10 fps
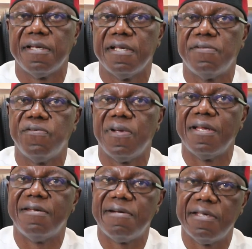that we
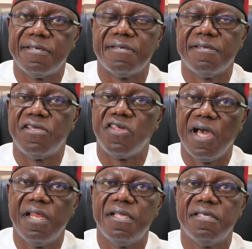address the
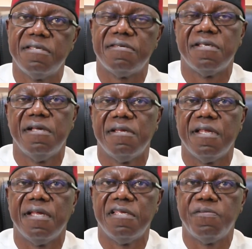challenges
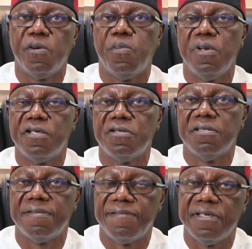that these
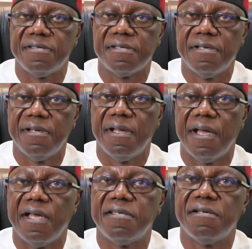populations face
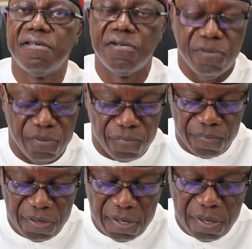as a result
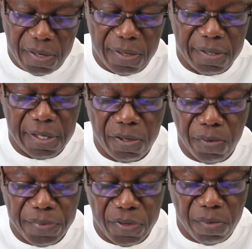of the
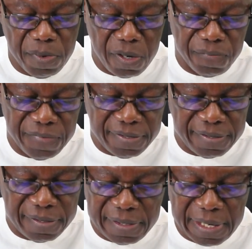no number of
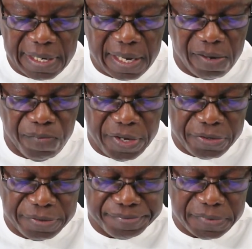diseases that I have
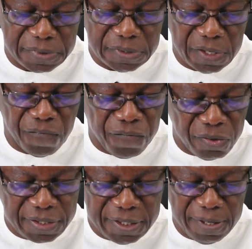mentioned. The
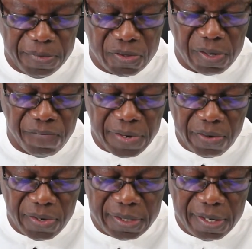fourth theme is to
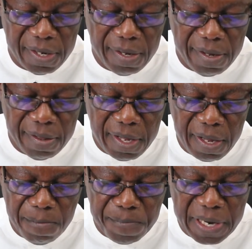evaluate
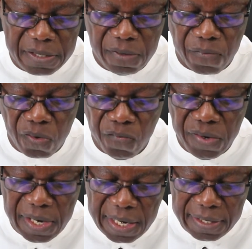the impact of
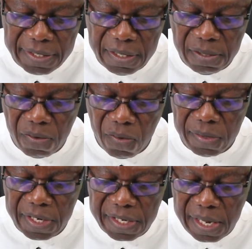COVID-19
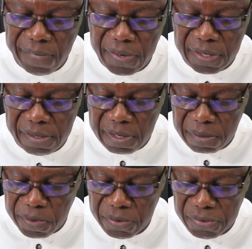on HIV's
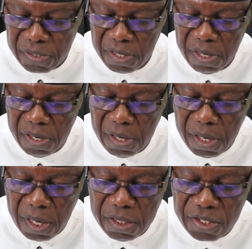response,
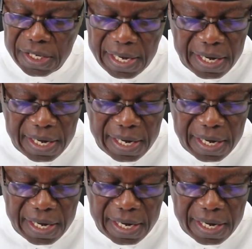share